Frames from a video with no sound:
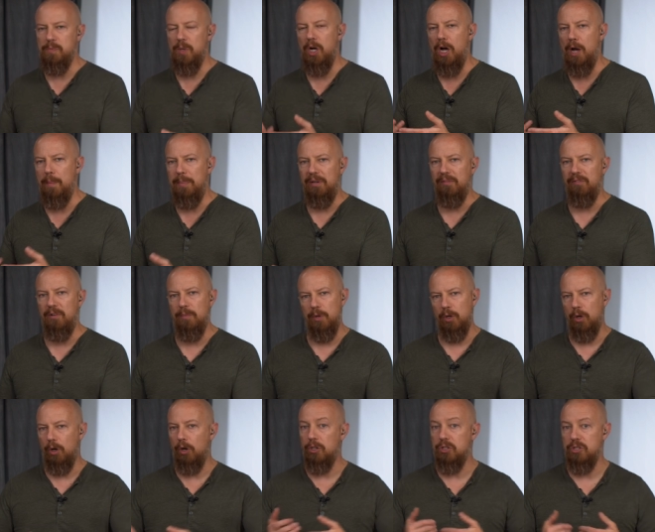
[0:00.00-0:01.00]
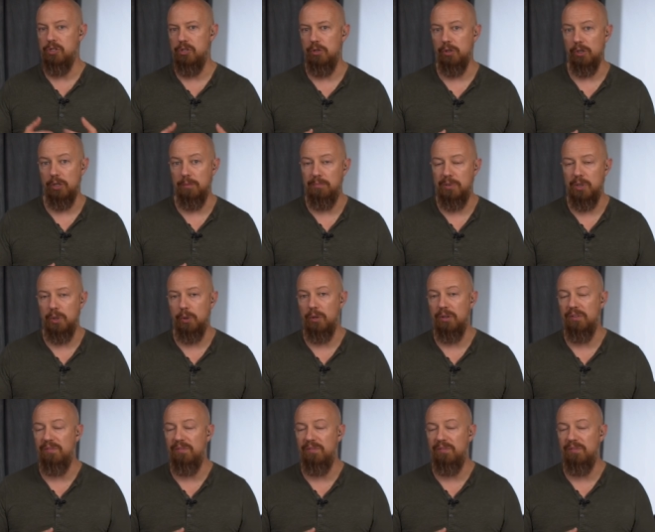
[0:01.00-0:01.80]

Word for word: but copying from the cards to your computer.